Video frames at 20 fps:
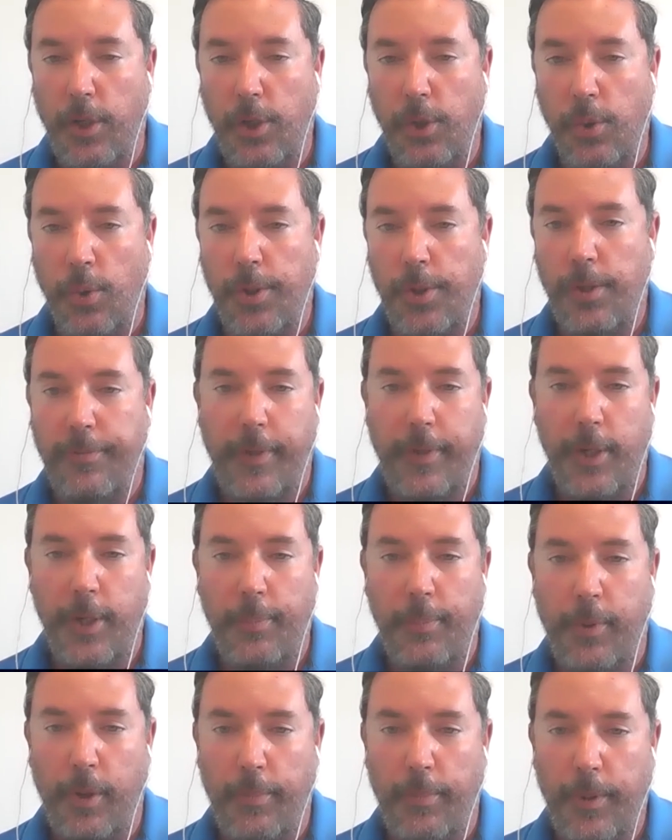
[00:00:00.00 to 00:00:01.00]
in Georgia
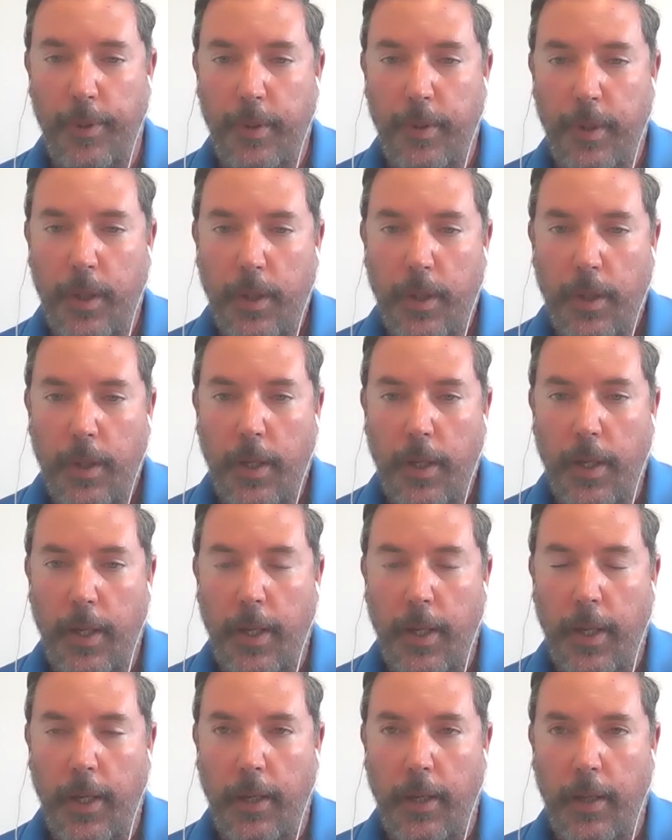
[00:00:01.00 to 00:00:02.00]
Fire Department.
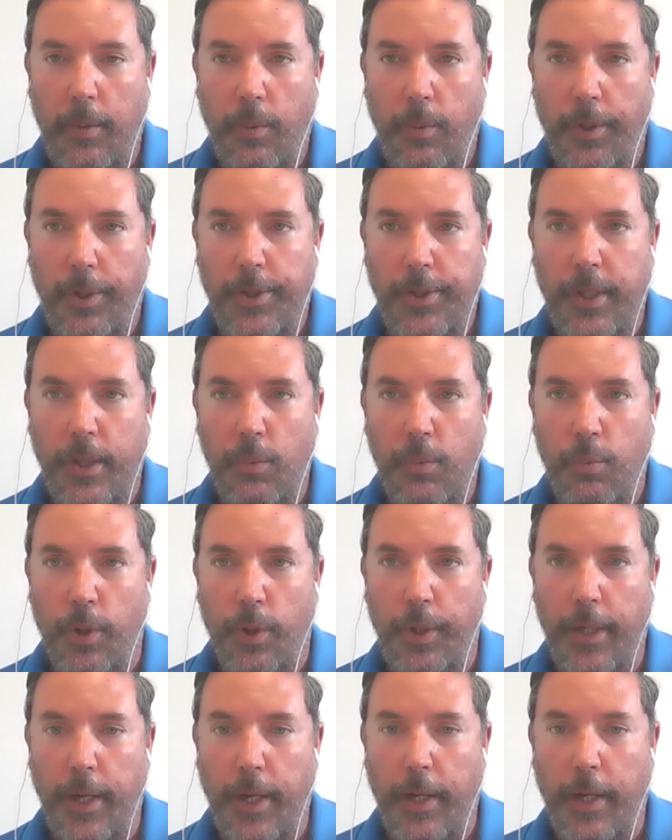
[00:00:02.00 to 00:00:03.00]
And I want to say
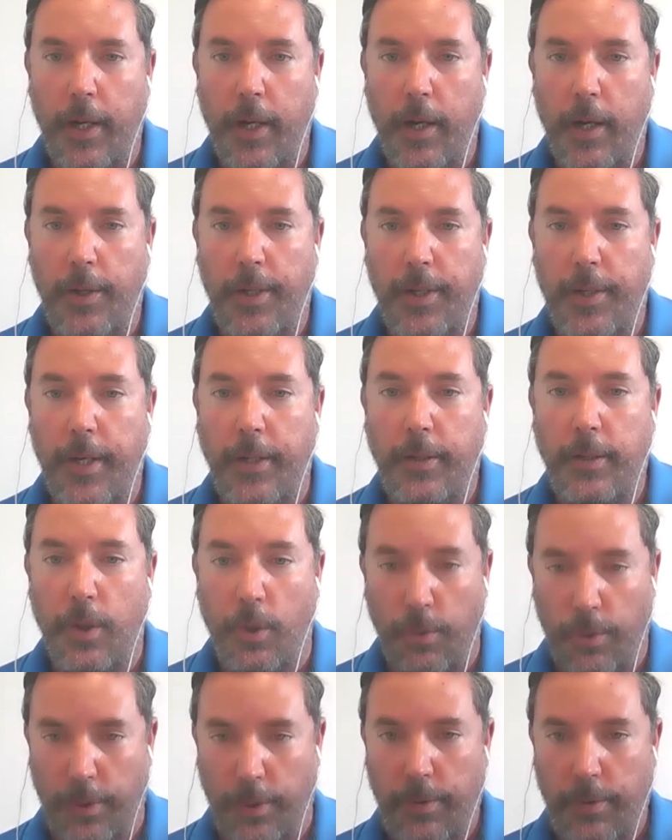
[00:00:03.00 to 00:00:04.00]
1 got hired in
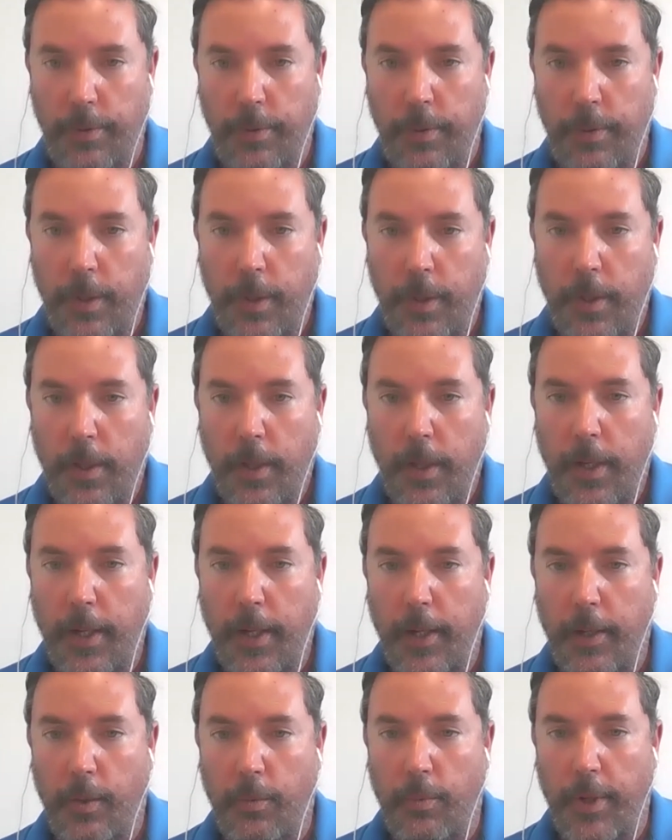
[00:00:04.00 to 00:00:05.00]
Daytona.
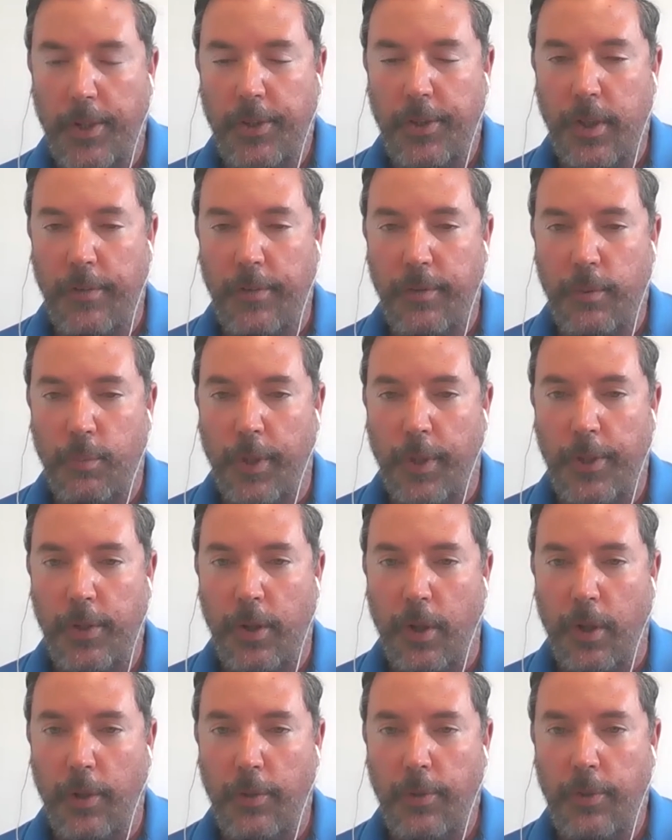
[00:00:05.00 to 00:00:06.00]
And the rest of them went
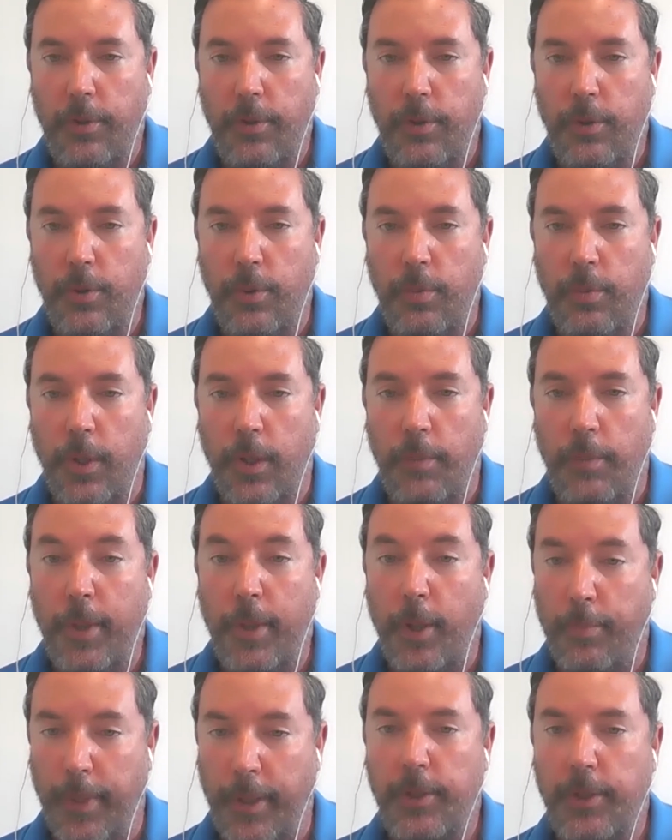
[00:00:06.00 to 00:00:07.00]
on to
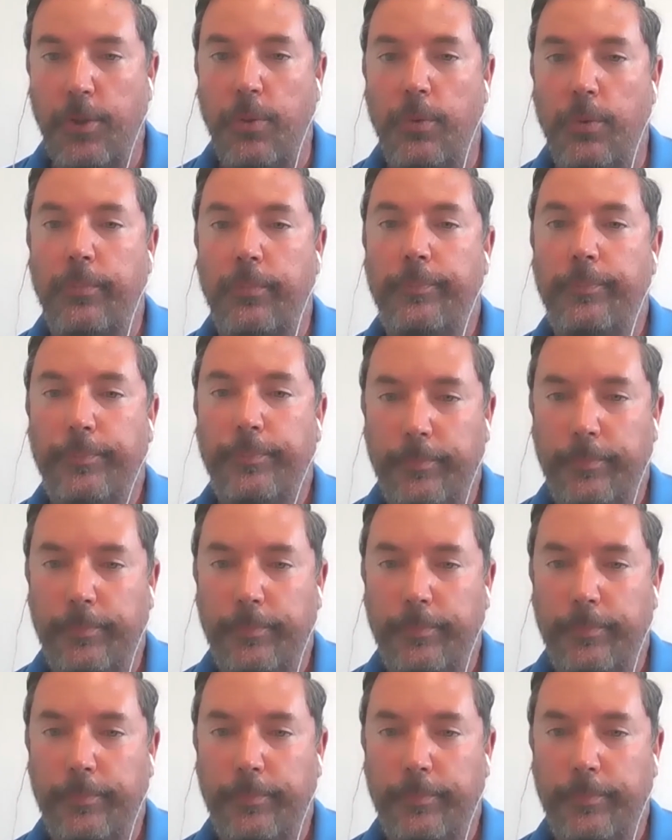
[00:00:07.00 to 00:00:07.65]
paramedic school.